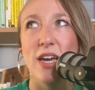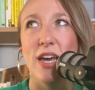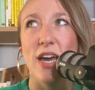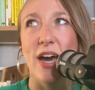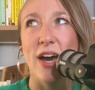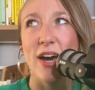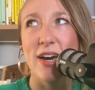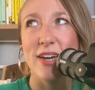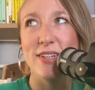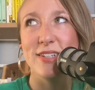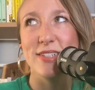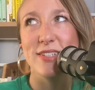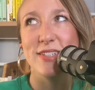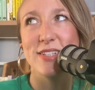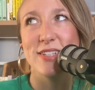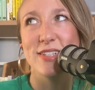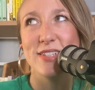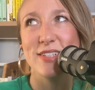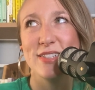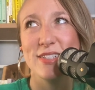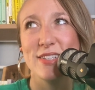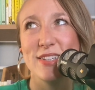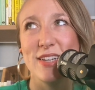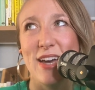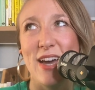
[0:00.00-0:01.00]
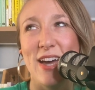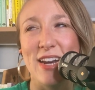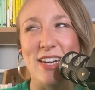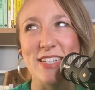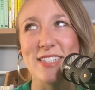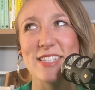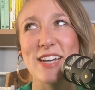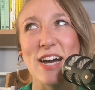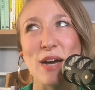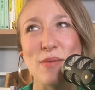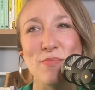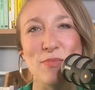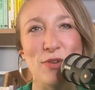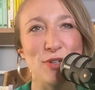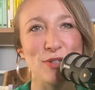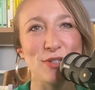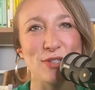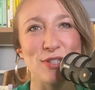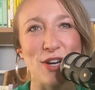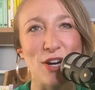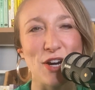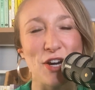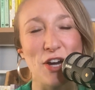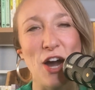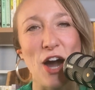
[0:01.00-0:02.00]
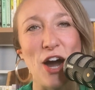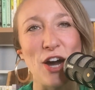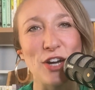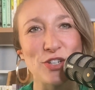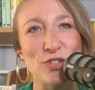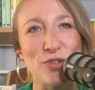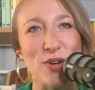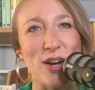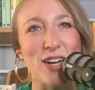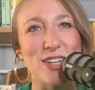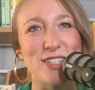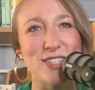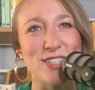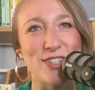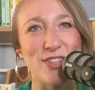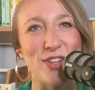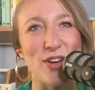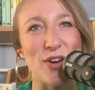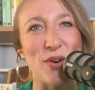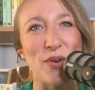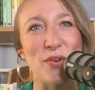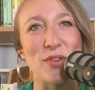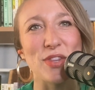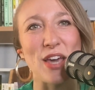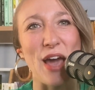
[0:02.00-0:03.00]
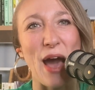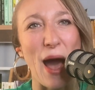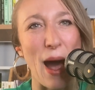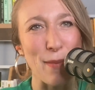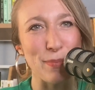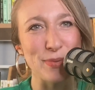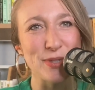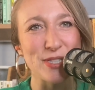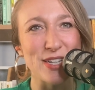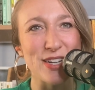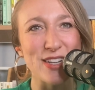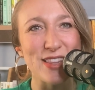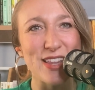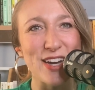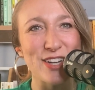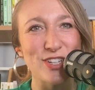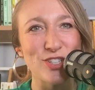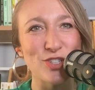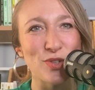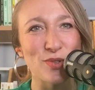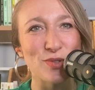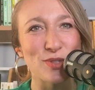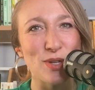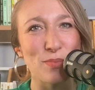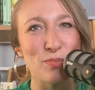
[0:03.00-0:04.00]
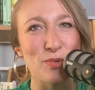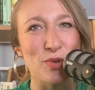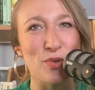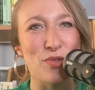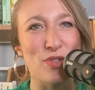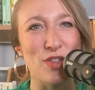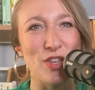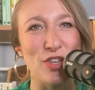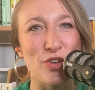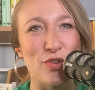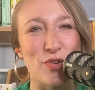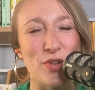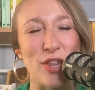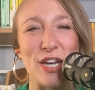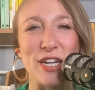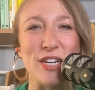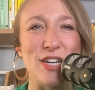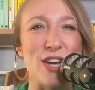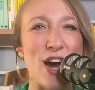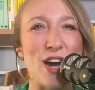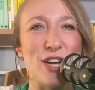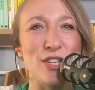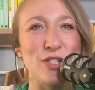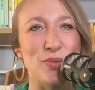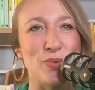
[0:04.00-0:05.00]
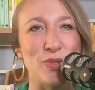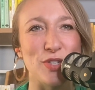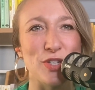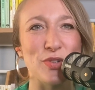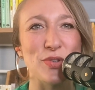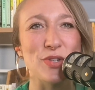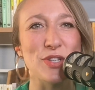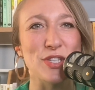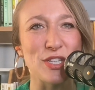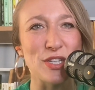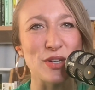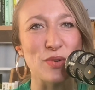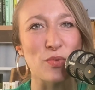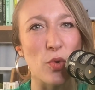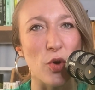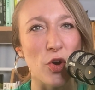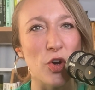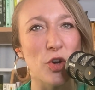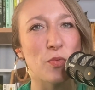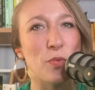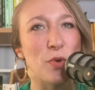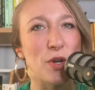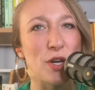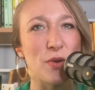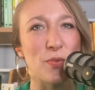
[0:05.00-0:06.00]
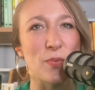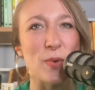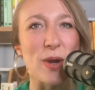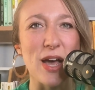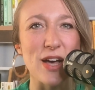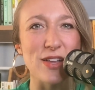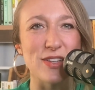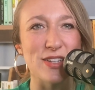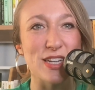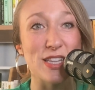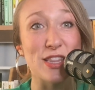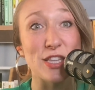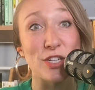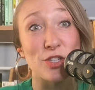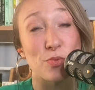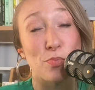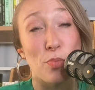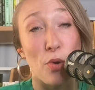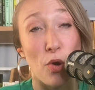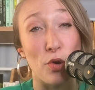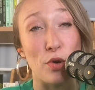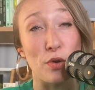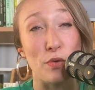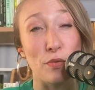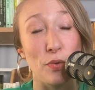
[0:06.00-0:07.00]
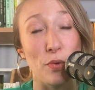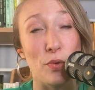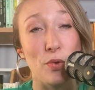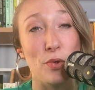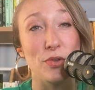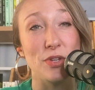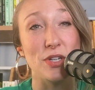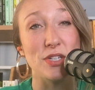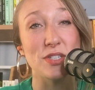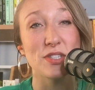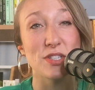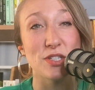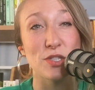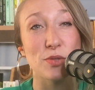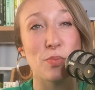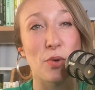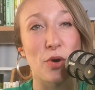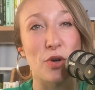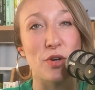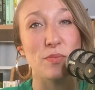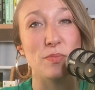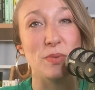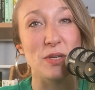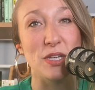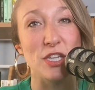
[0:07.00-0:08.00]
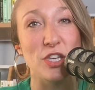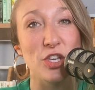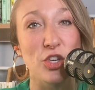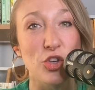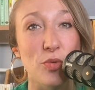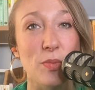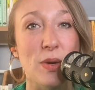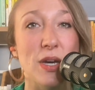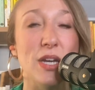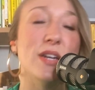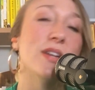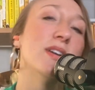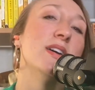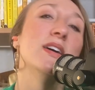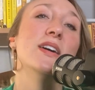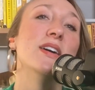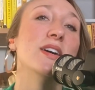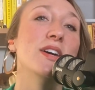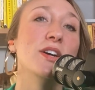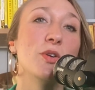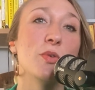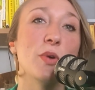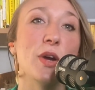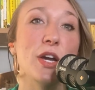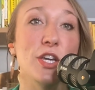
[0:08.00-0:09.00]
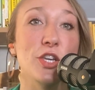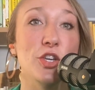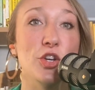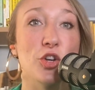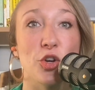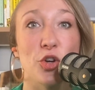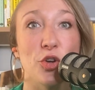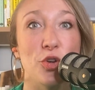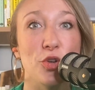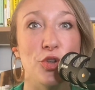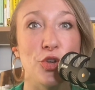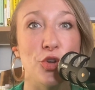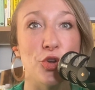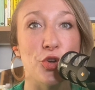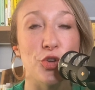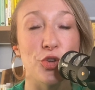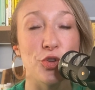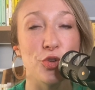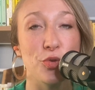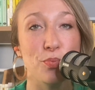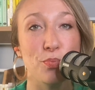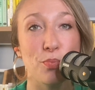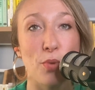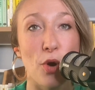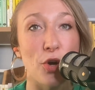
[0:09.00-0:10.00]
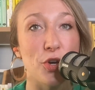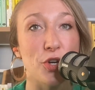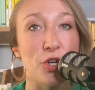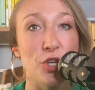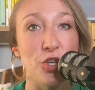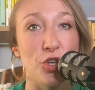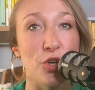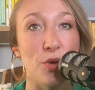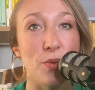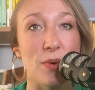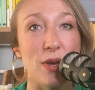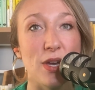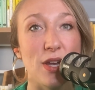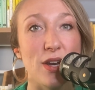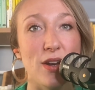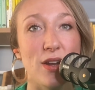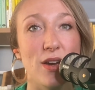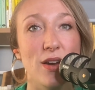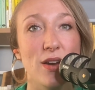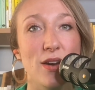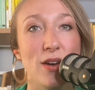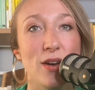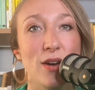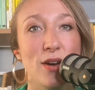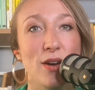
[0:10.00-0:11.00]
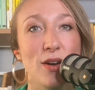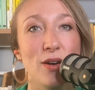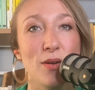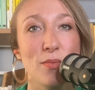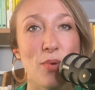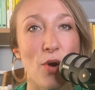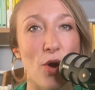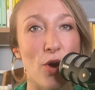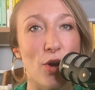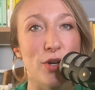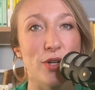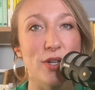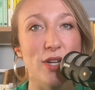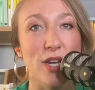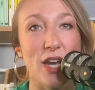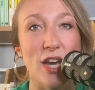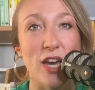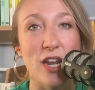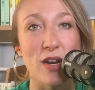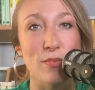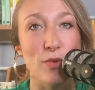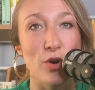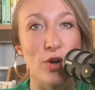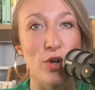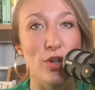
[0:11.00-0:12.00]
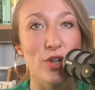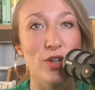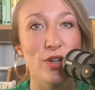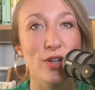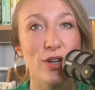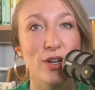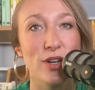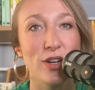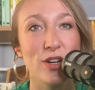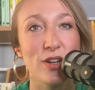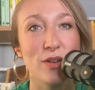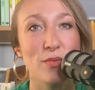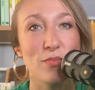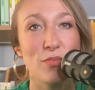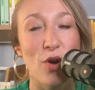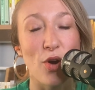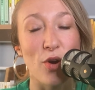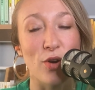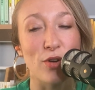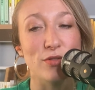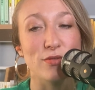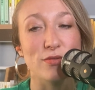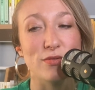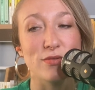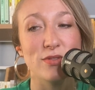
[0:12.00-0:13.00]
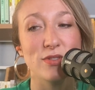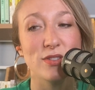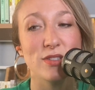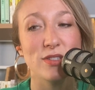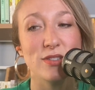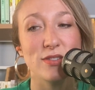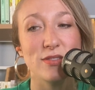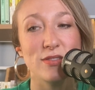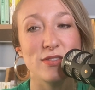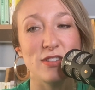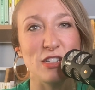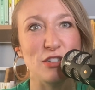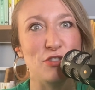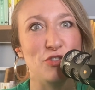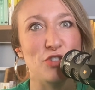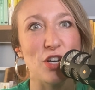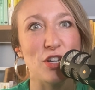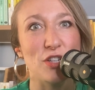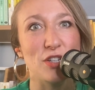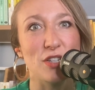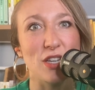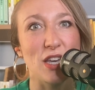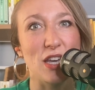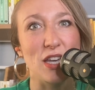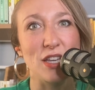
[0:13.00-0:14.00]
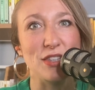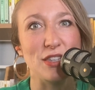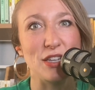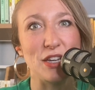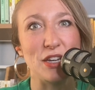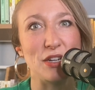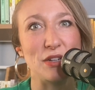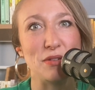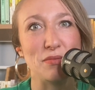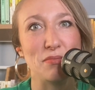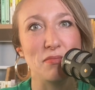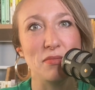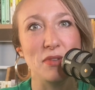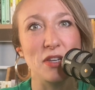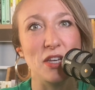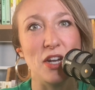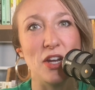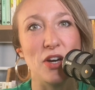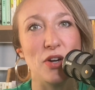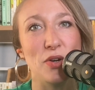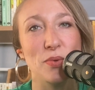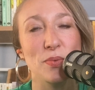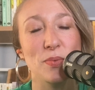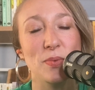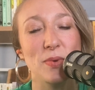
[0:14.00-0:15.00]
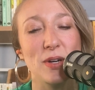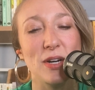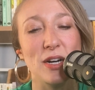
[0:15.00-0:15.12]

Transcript: And anytime there's a contrast to that or the opposite of that shows up, you think you're like not doing your healing work when in reality, that's part of wholeness. That's part of being human, right? You're part human, part animal, part angelic alien, you know?